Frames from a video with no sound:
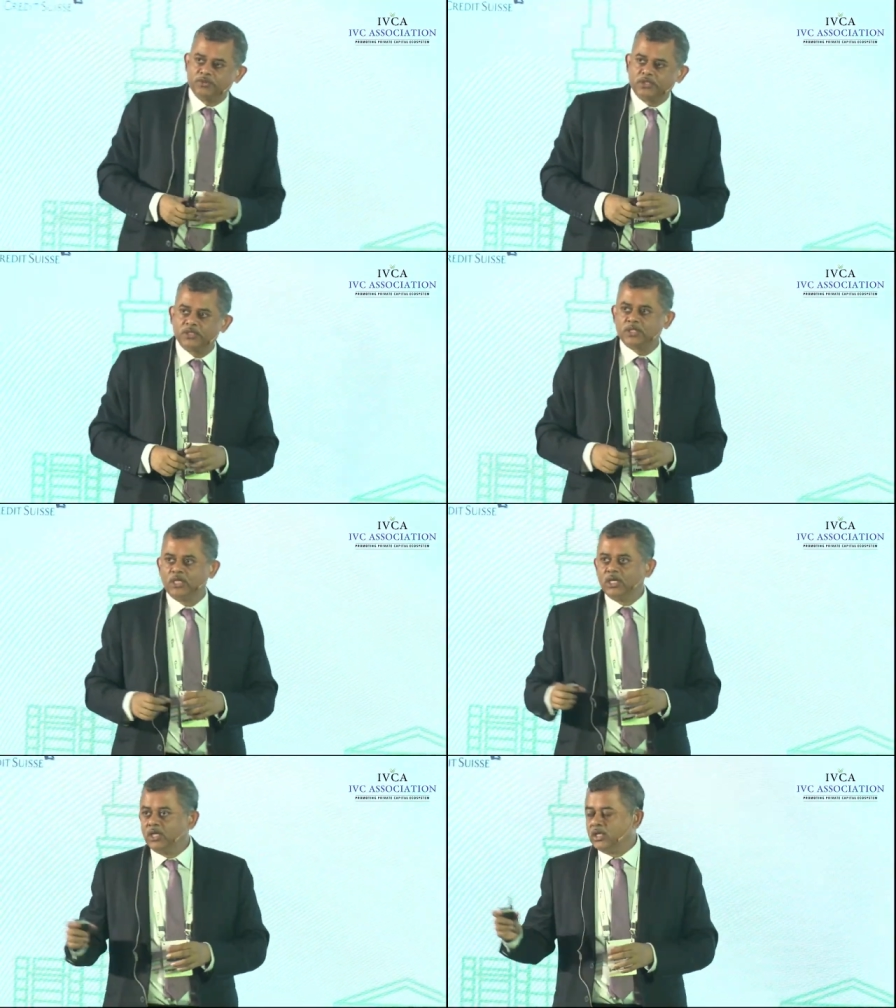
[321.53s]

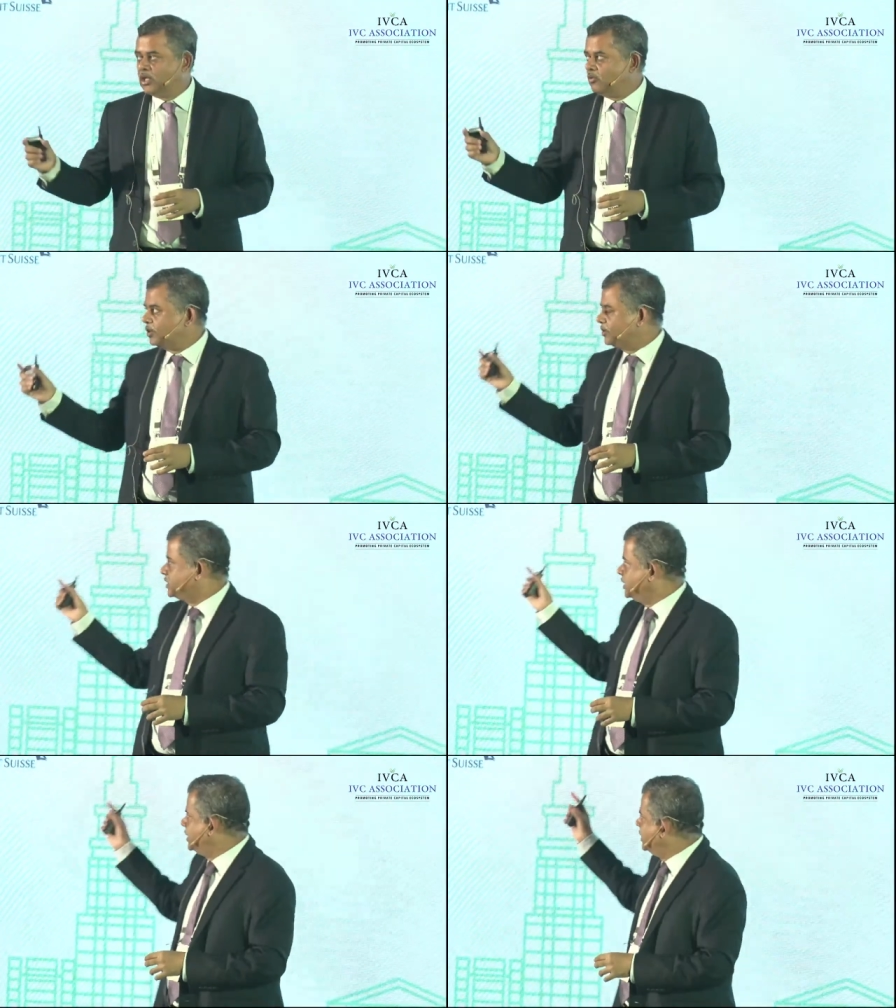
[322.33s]

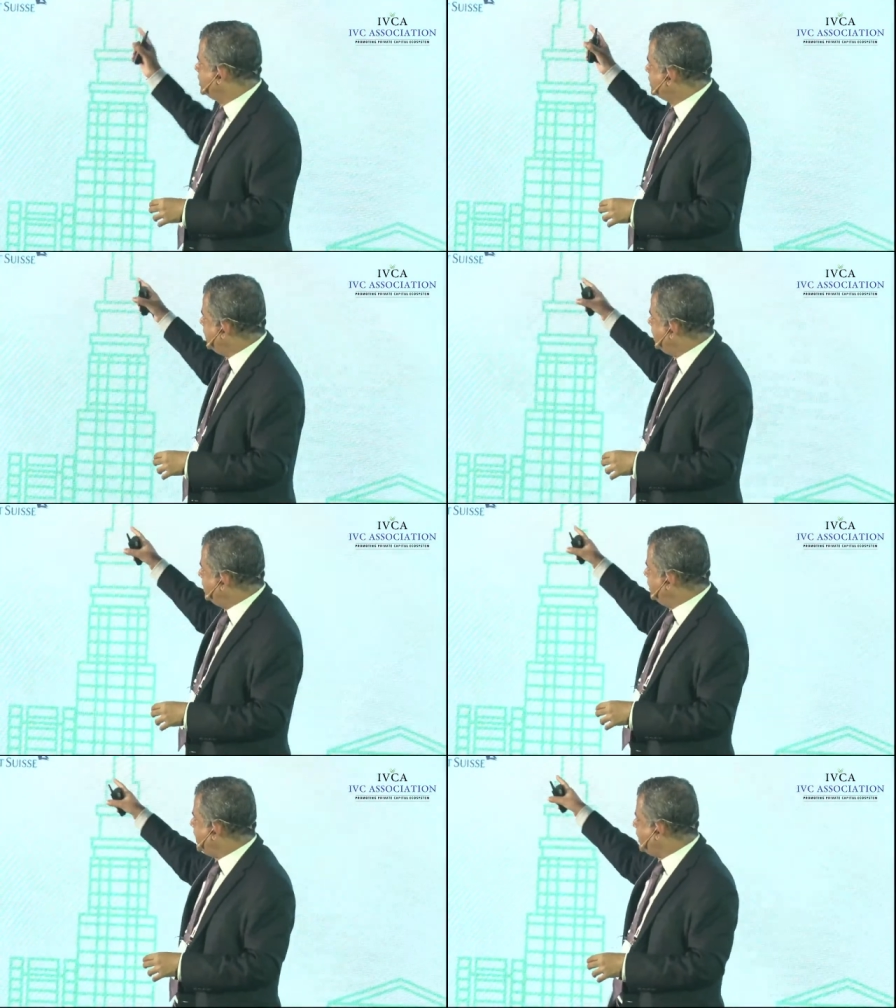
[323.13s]
coaching,
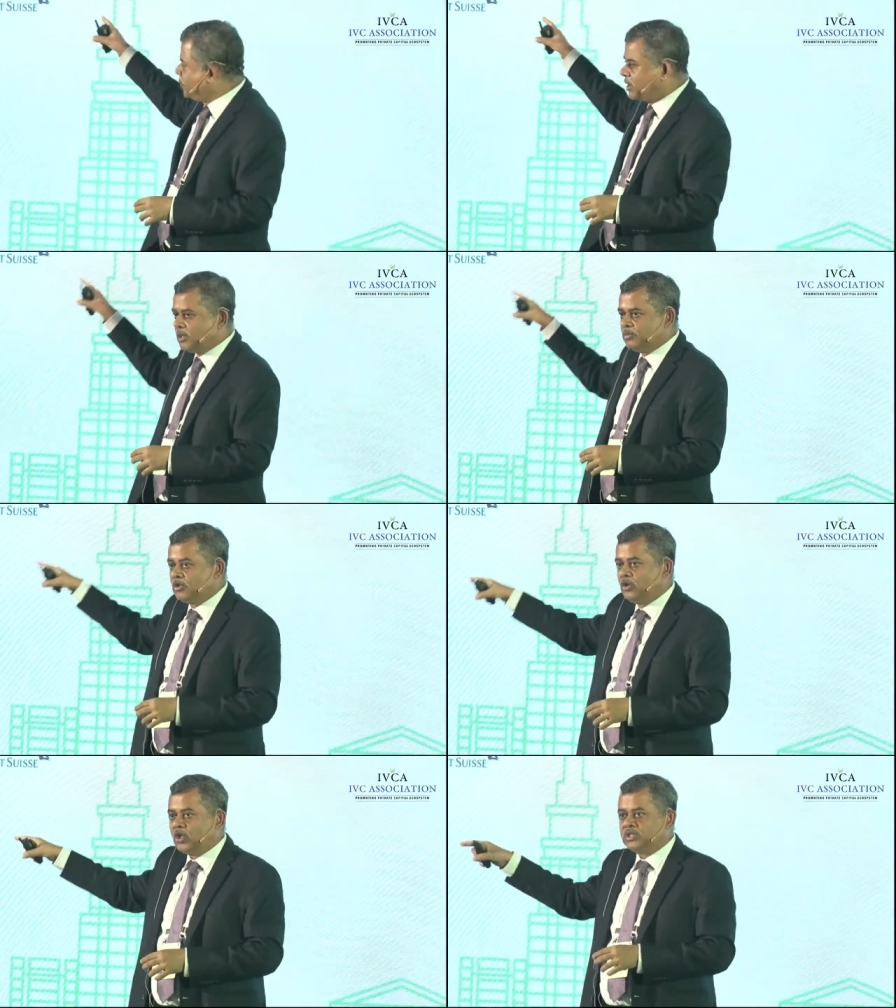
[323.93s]
tuitions,
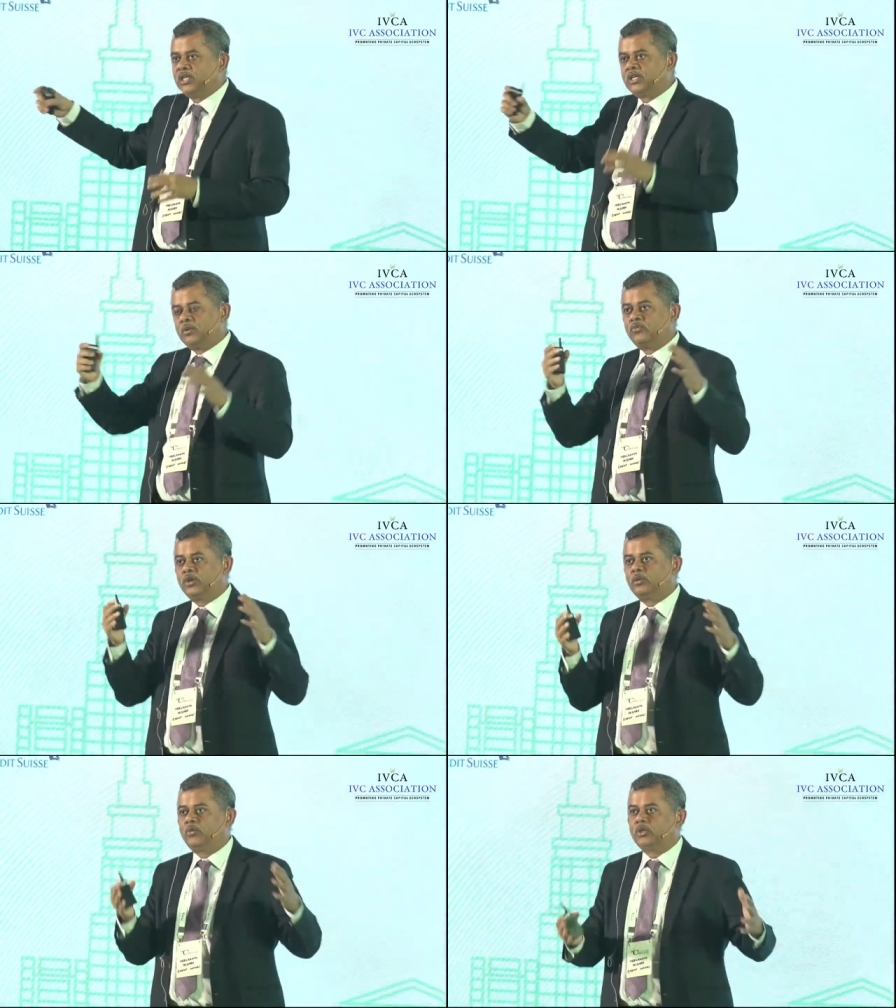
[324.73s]
home services.
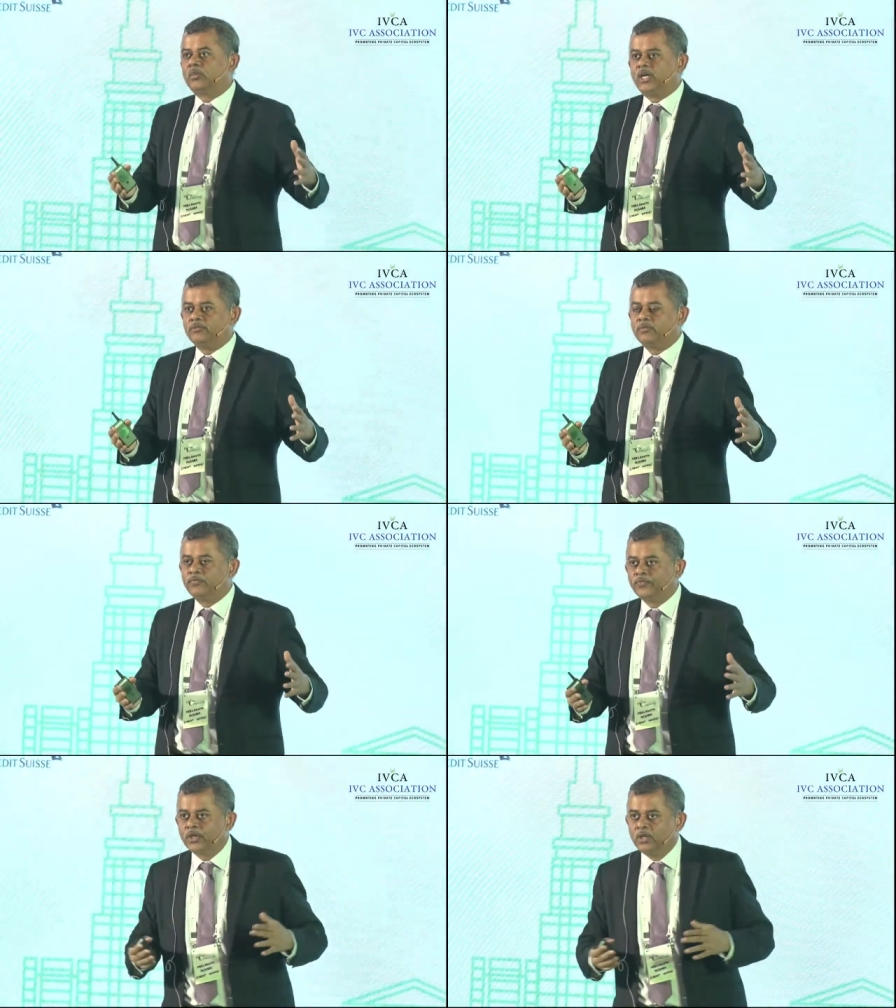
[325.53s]
Now what you
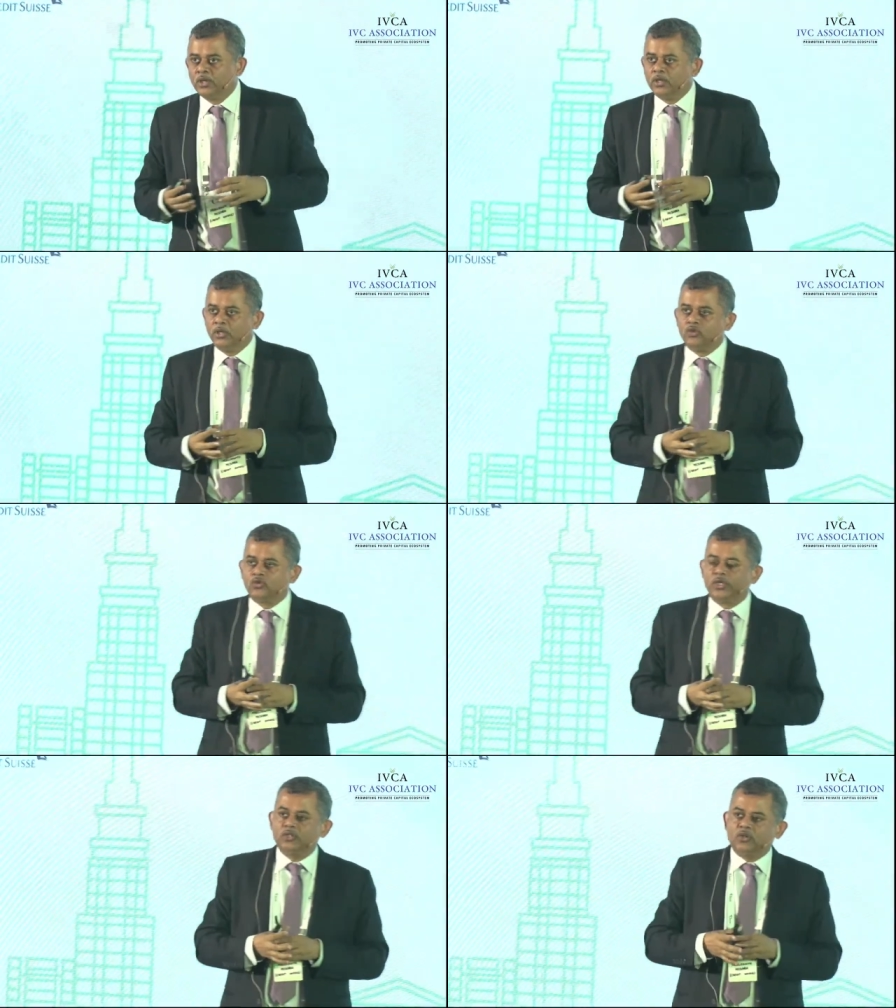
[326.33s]
see is that
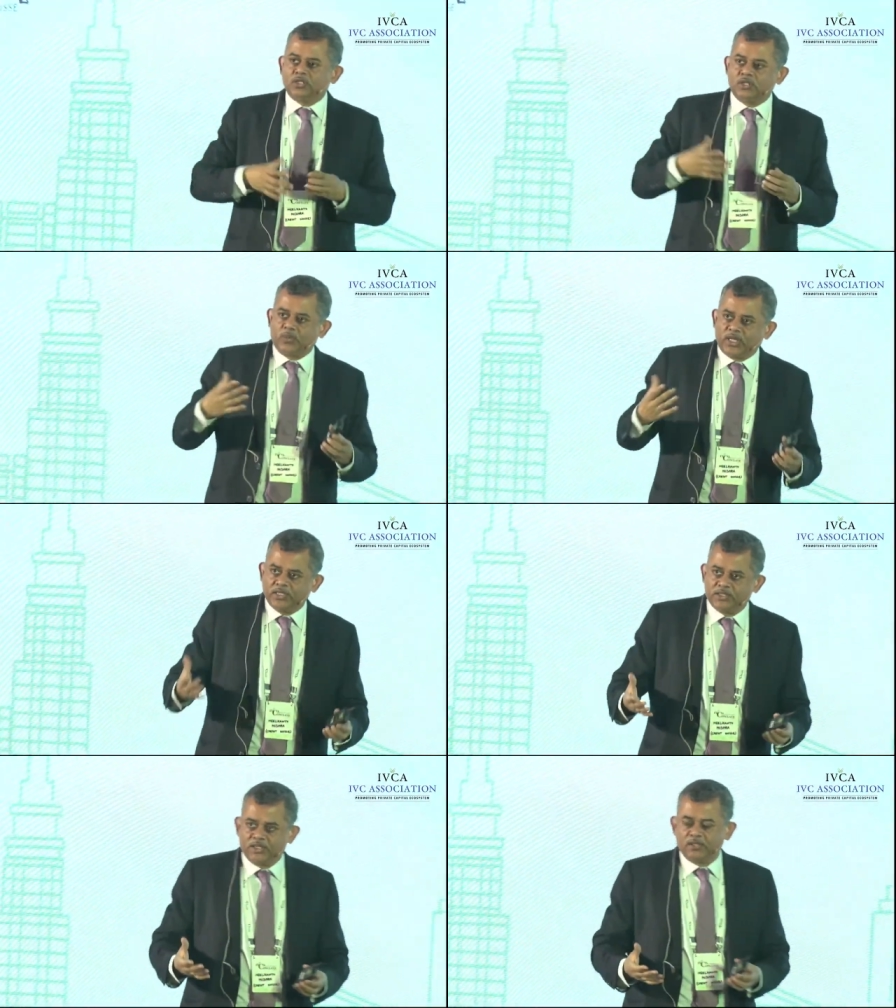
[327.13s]
that becomes
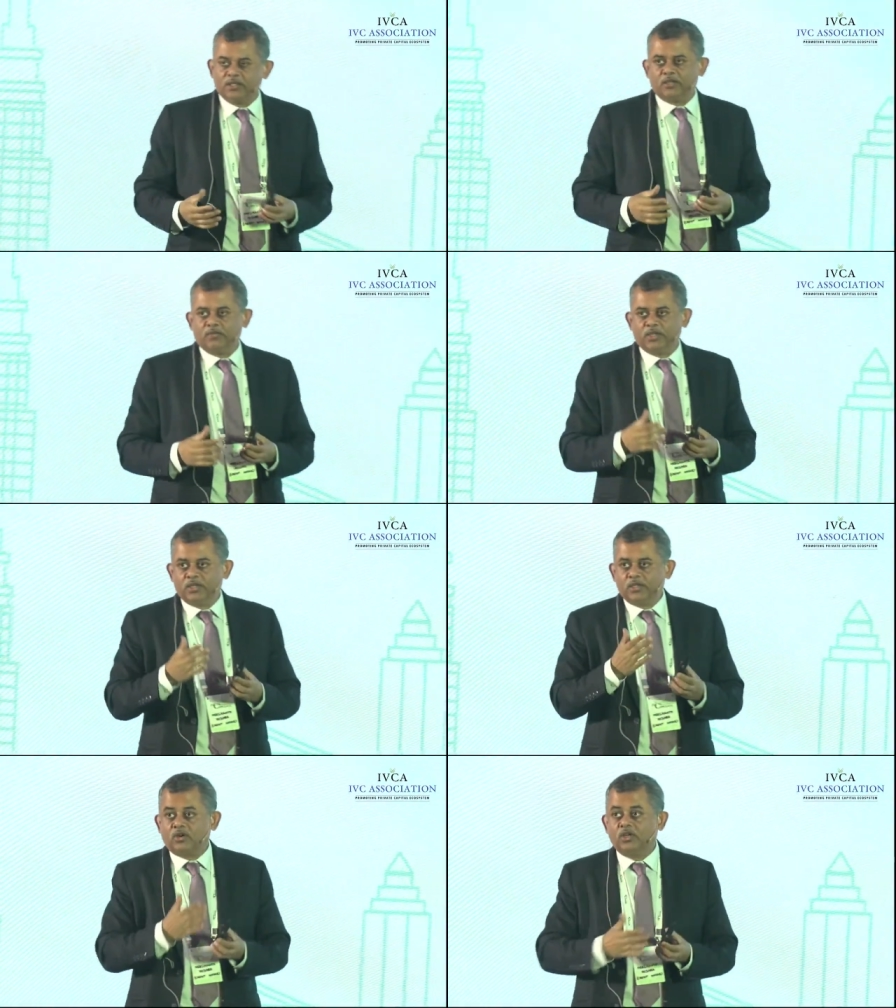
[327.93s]
lost income for
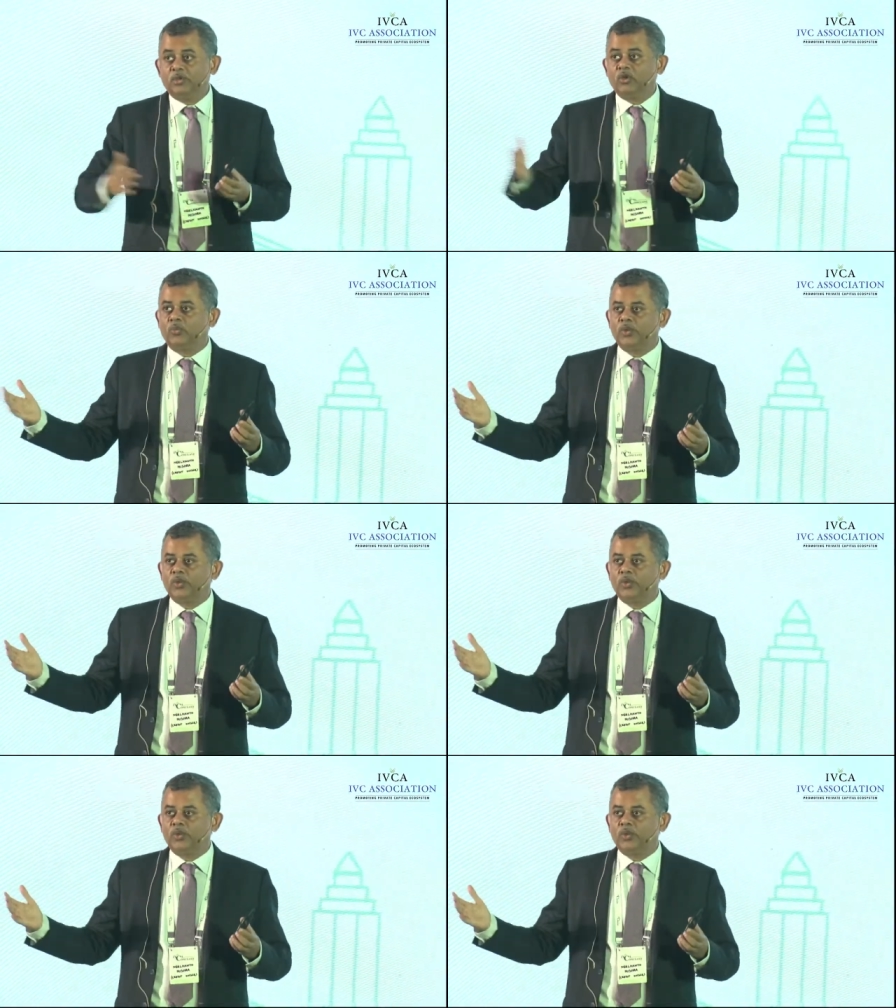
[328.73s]
the bottom half.